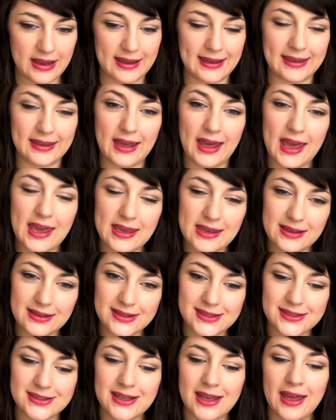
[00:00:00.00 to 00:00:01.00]
it
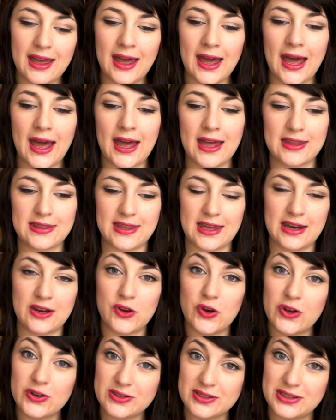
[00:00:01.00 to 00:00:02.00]
cakes and then
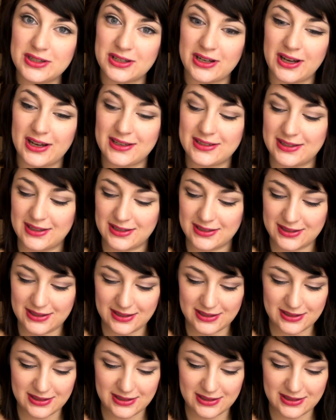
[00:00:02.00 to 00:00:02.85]
it oxidizes,